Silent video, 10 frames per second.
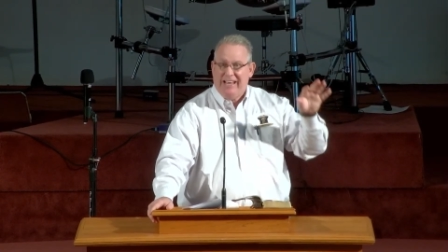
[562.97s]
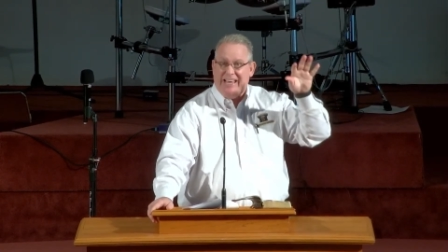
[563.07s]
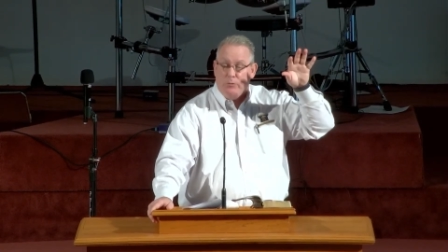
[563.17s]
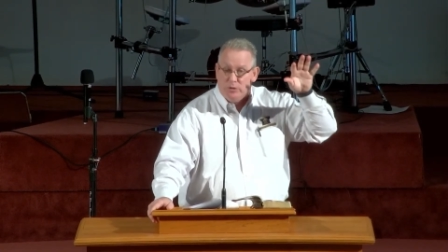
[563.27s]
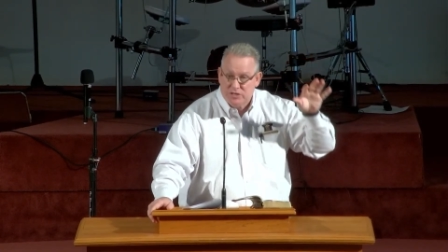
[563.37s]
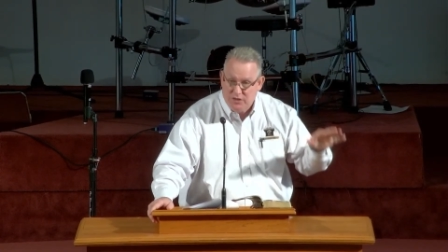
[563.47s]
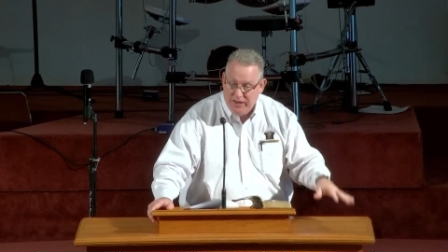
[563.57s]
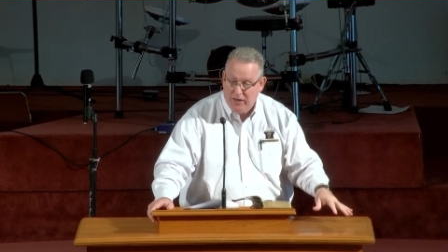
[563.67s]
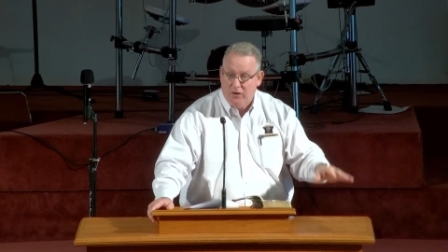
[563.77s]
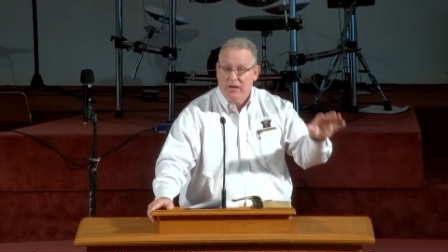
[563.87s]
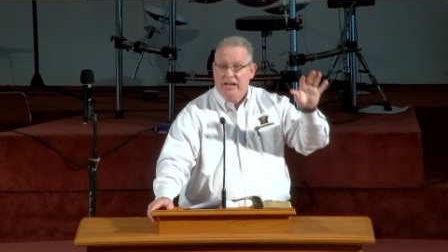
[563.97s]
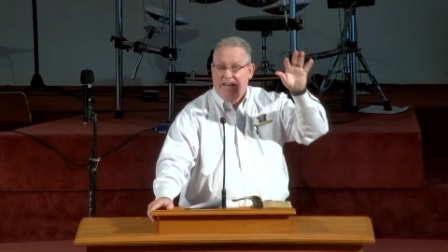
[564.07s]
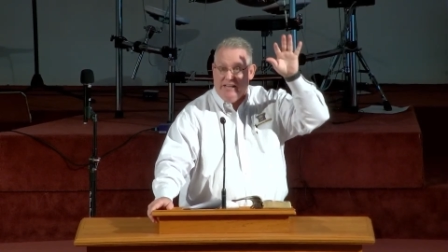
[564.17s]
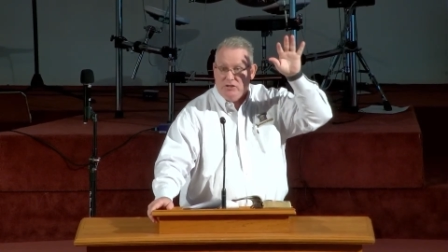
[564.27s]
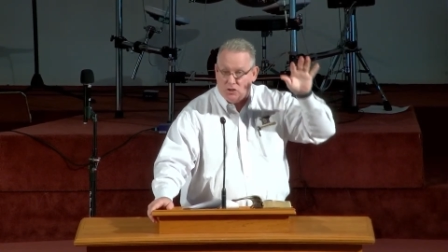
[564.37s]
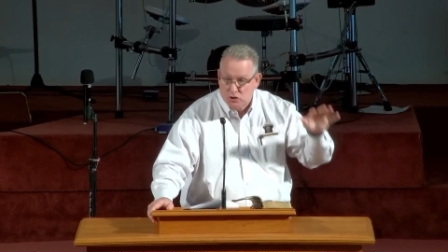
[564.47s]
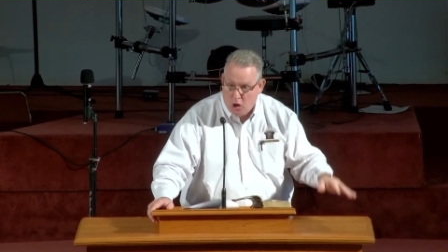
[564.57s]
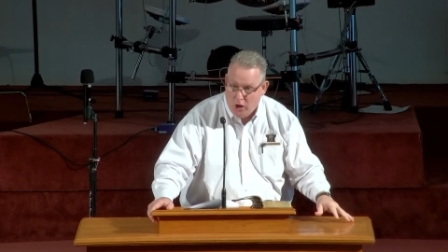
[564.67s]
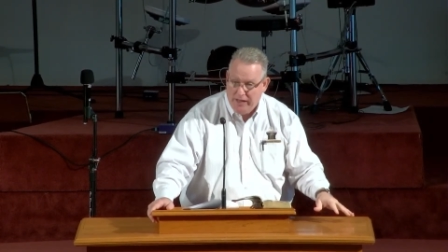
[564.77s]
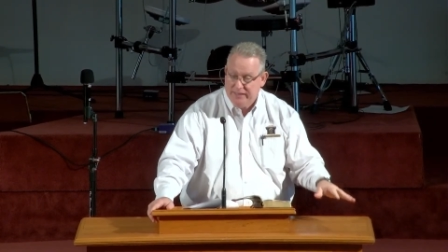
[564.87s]
he was there, he
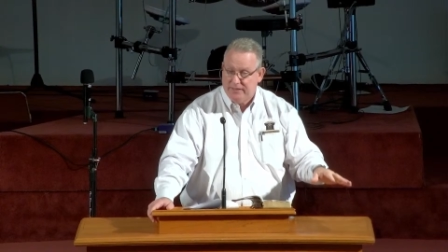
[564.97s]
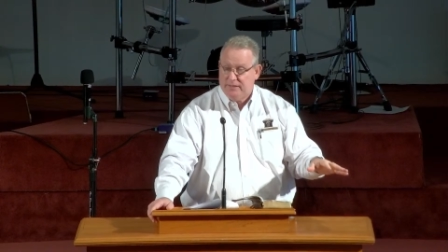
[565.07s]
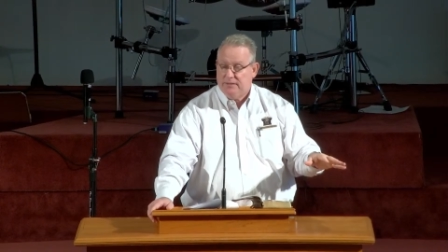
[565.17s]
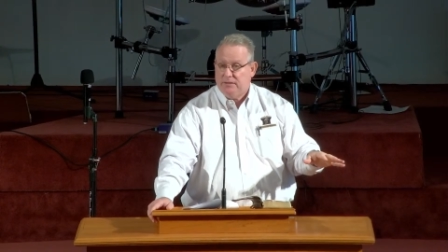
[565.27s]
saw it,